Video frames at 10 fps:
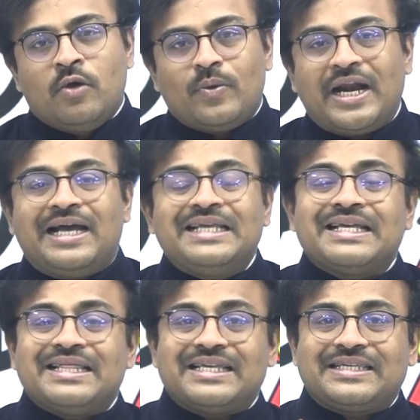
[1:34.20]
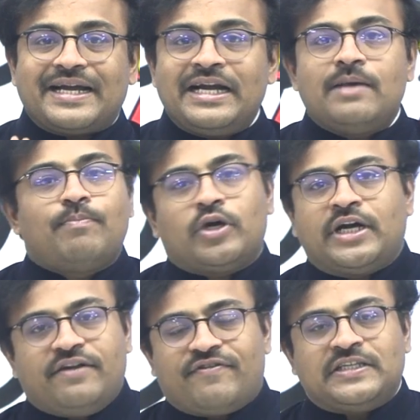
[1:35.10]
Whereas the second
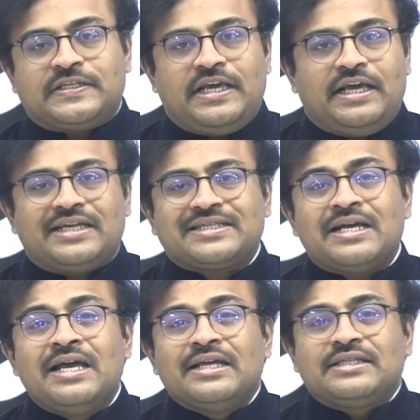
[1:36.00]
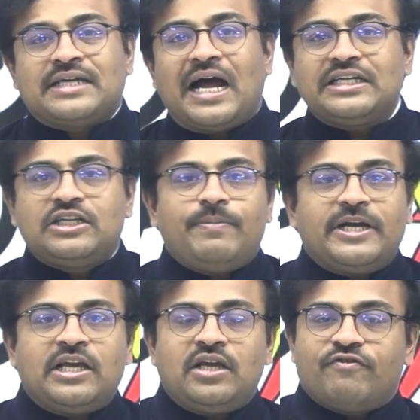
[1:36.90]
important difference is
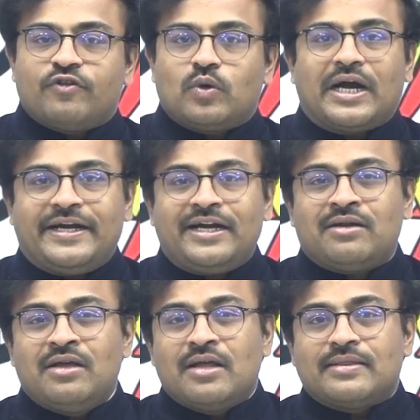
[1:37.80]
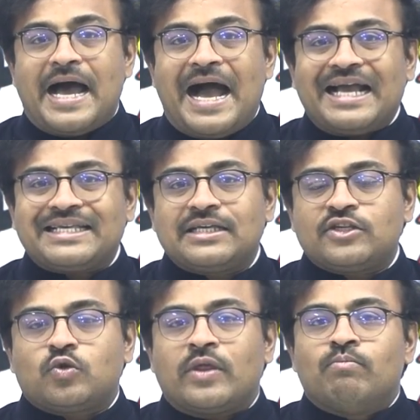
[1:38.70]
ChatGPT, if you look at it, the
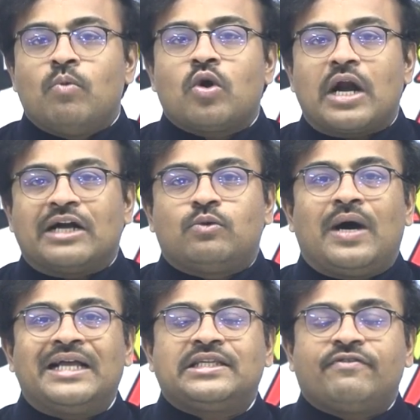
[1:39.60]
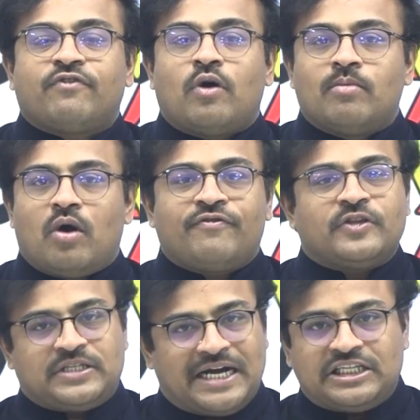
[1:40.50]
access to the more advanced form of
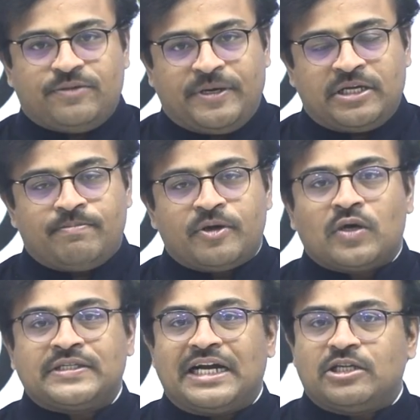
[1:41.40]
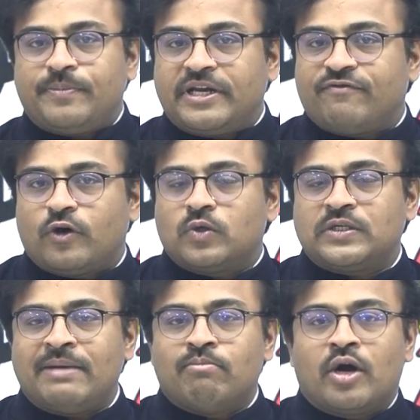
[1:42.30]
ChatGPT, because ChatGPT
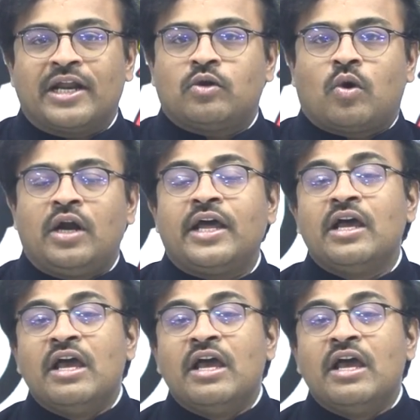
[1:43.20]
follows a model called